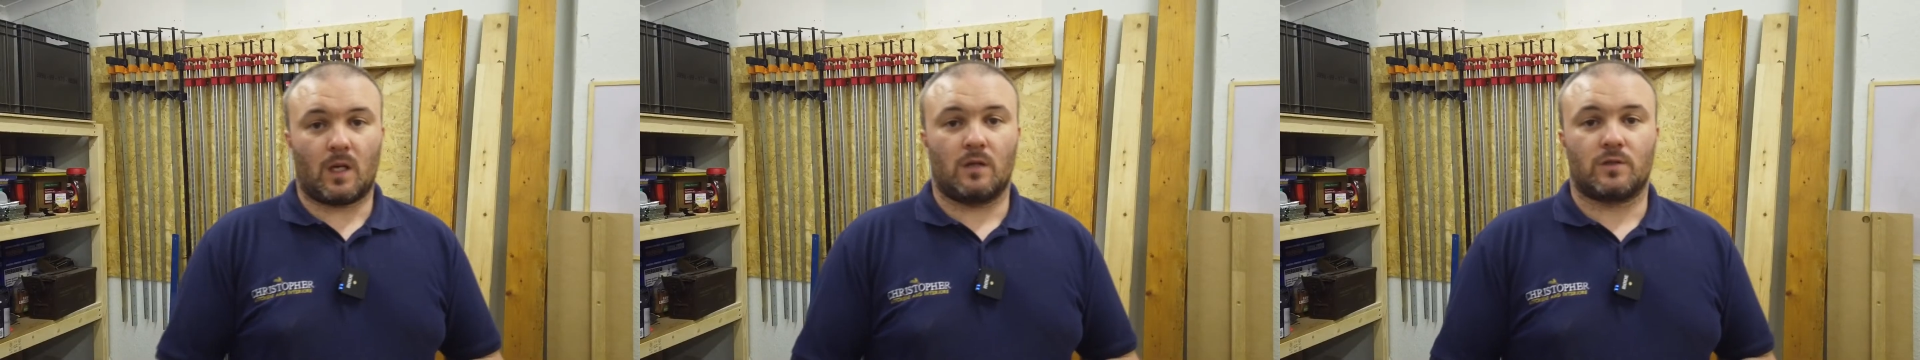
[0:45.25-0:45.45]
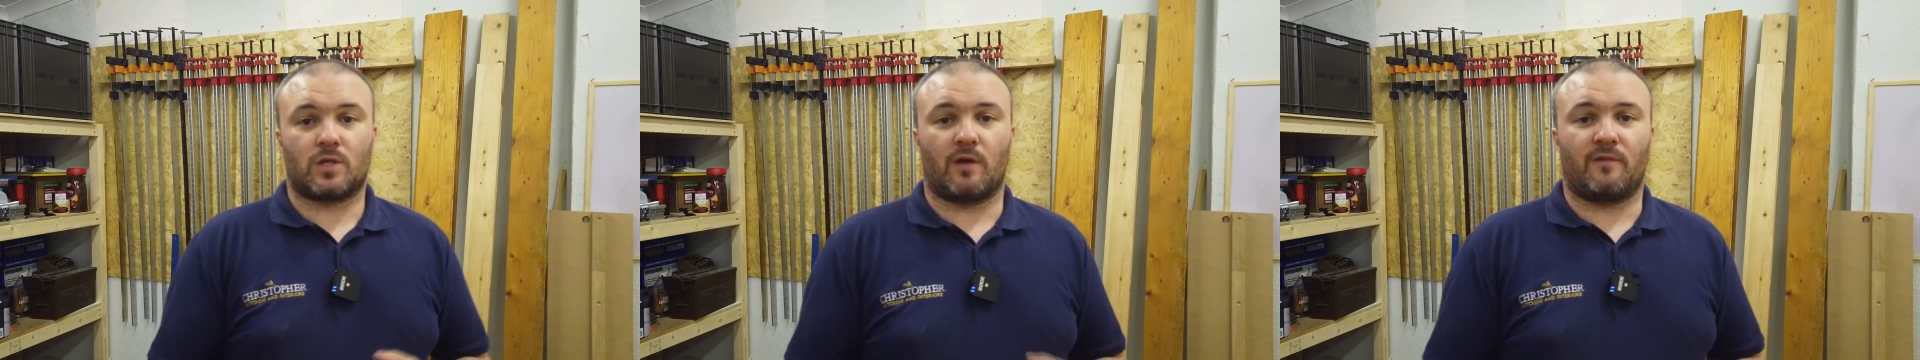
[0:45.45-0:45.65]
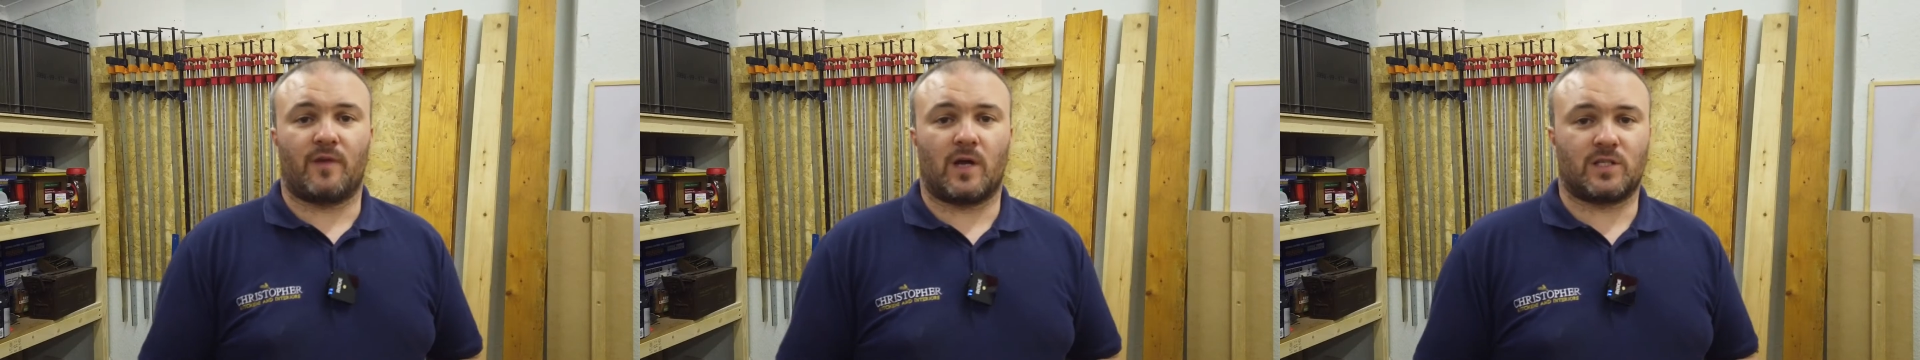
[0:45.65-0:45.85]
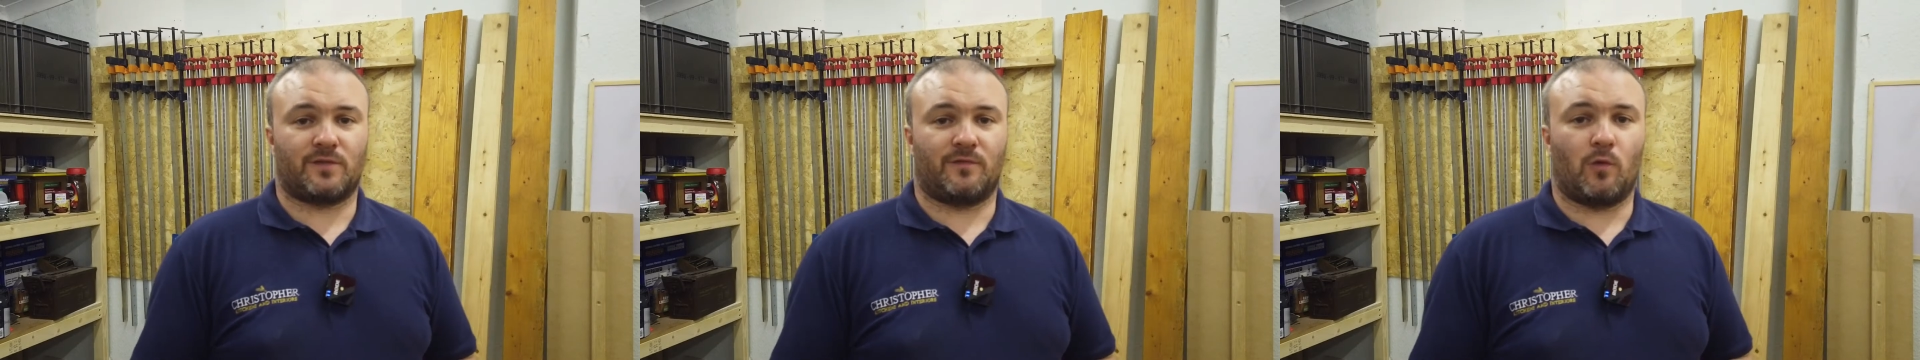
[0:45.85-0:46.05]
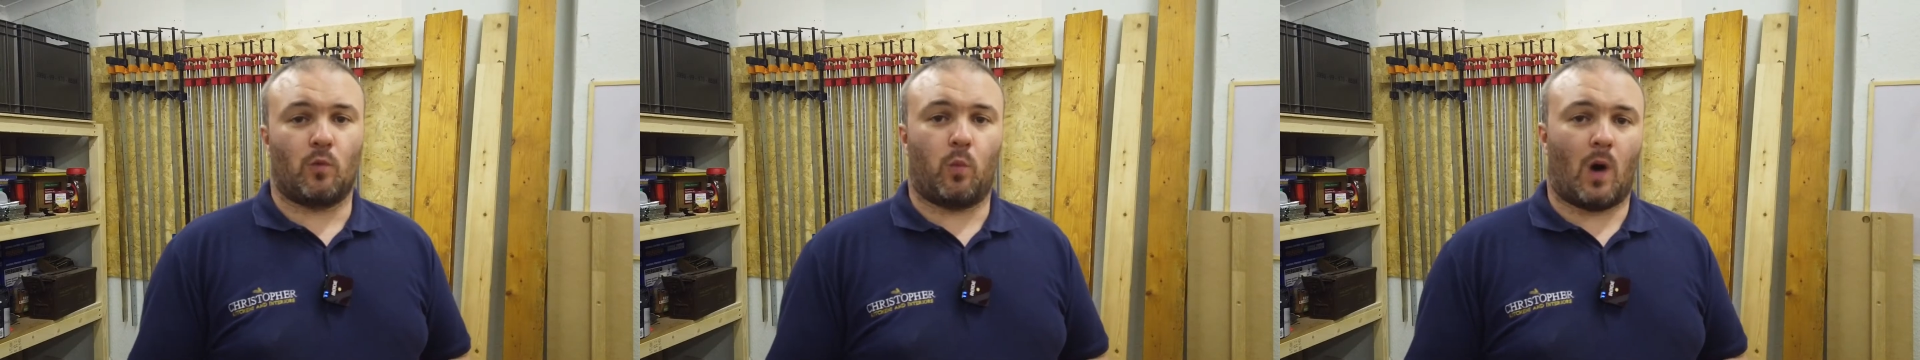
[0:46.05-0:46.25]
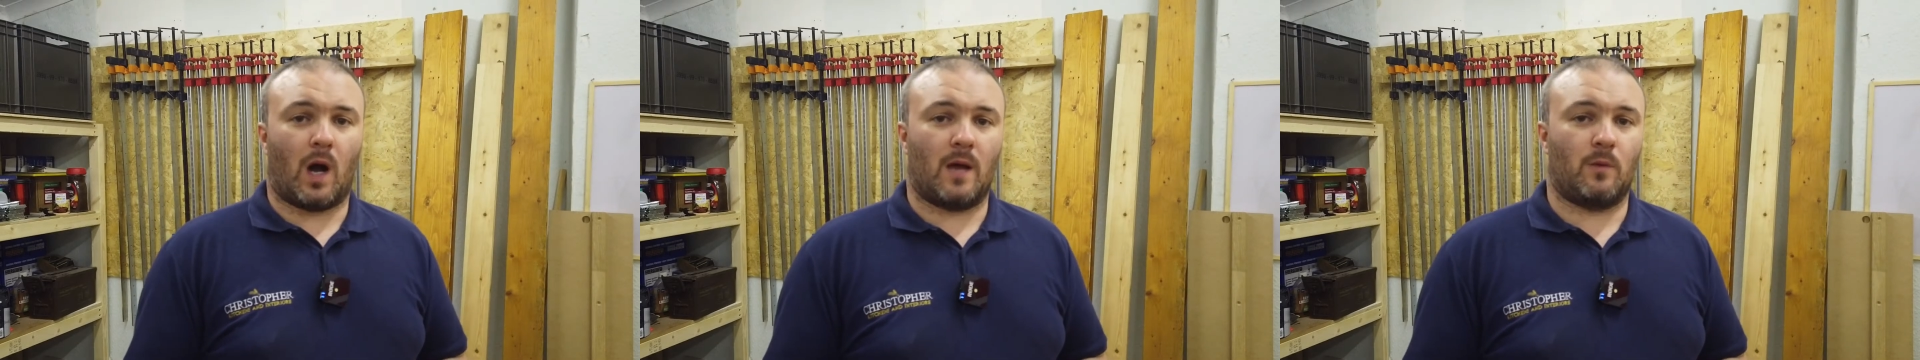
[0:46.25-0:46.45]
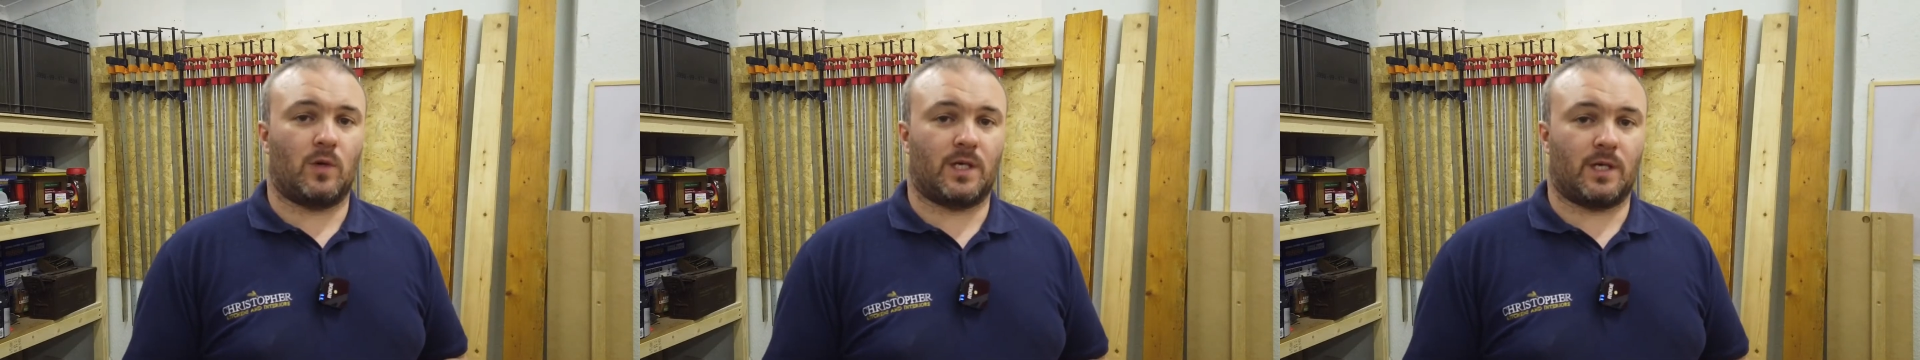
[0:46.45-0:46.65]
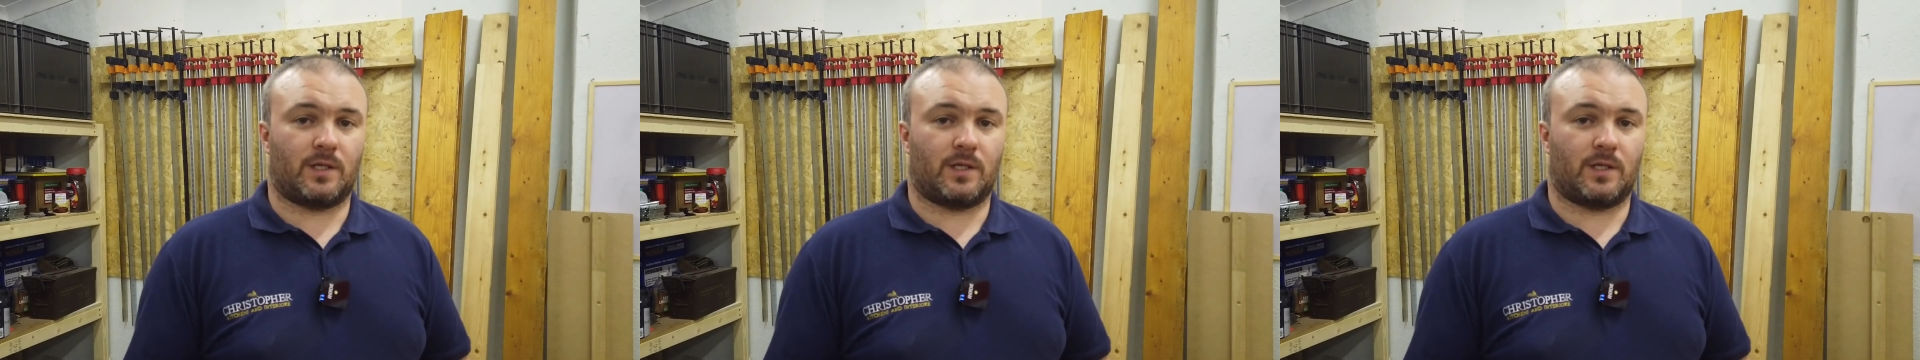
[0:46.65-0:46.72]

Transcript: So first of all, why would a